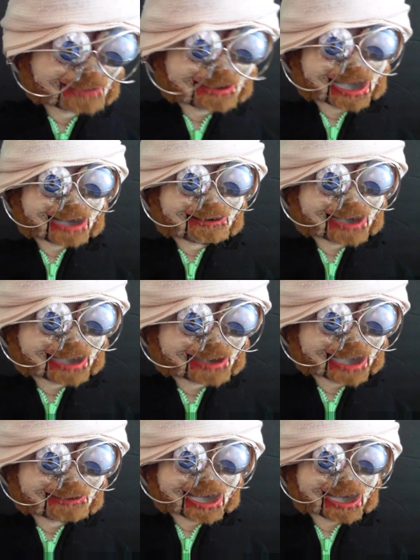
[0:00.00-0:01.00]
all right. I
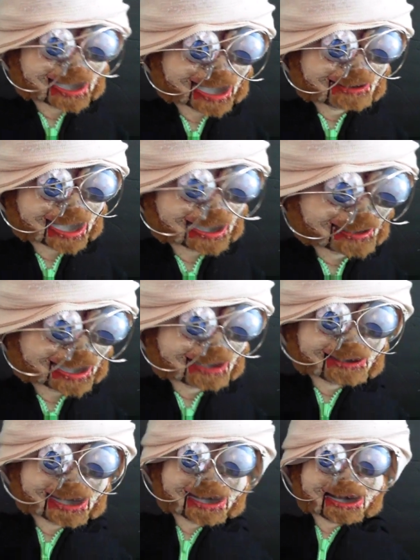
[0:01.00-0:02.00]
guess. I don't know. I'm not
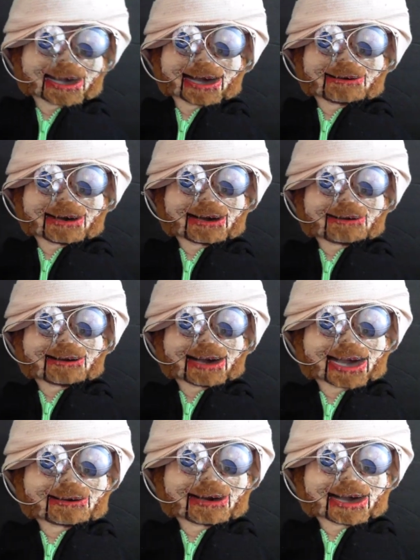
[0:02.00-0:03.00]
sure. Our boy,
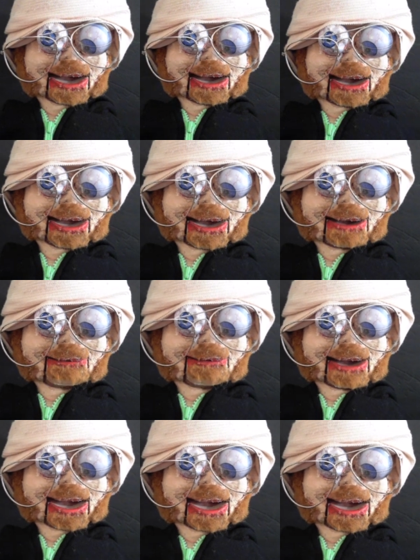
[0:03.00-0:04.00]
whoa,
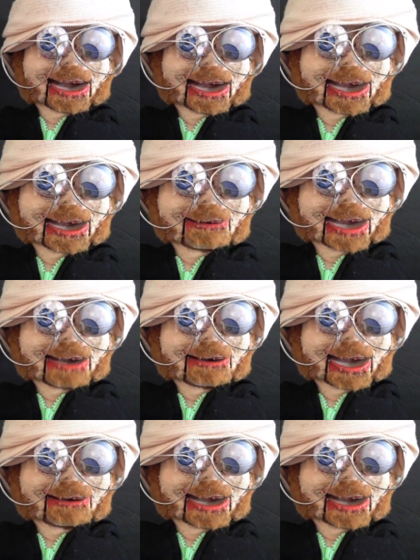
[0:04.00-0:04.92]
God. What's up with